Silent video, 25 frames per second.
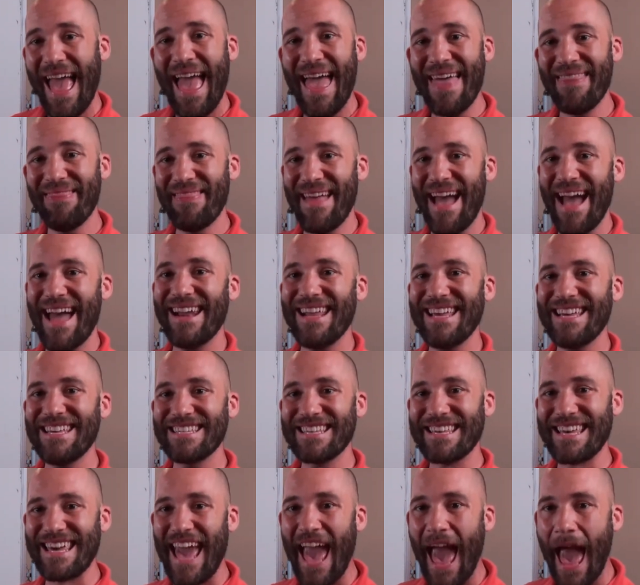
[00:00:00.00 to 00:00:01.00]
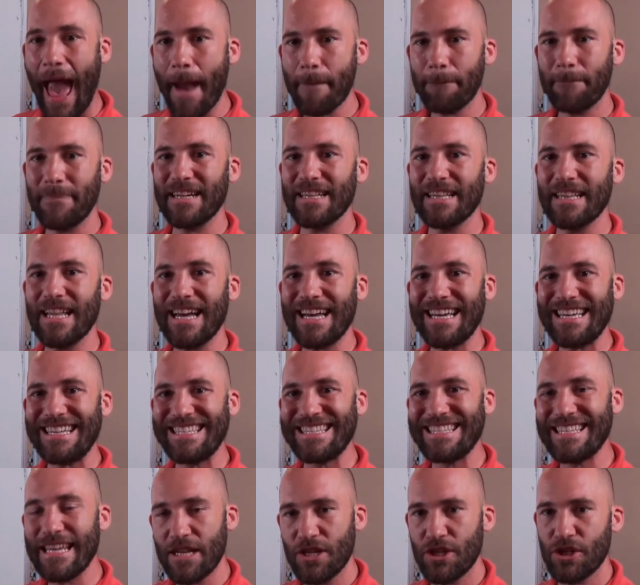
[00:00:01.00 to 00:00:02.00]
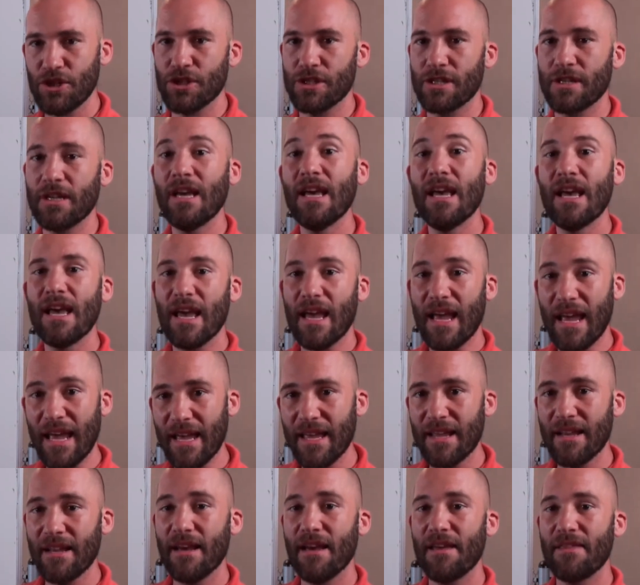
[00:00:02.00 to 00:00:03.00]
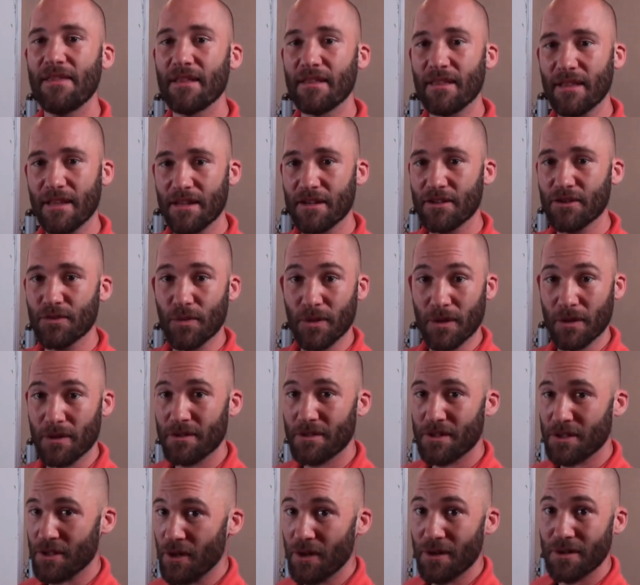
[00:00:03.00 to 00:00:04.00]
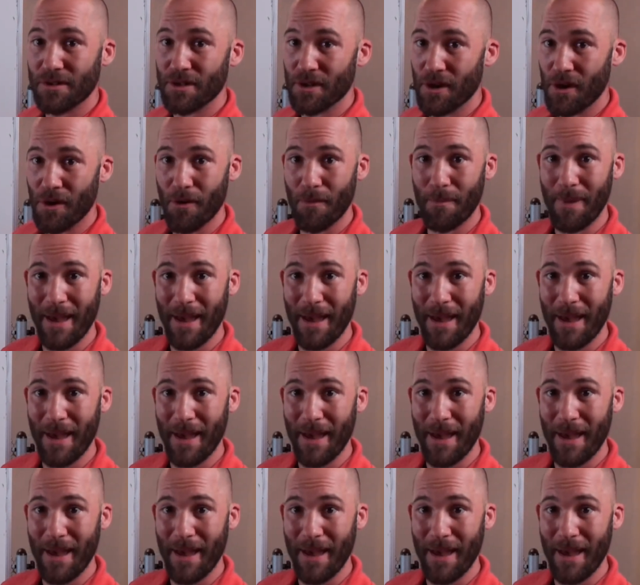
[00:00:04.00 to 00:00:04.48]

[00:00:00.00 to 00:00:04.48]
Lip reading: And that is capitalization in the Linux world. So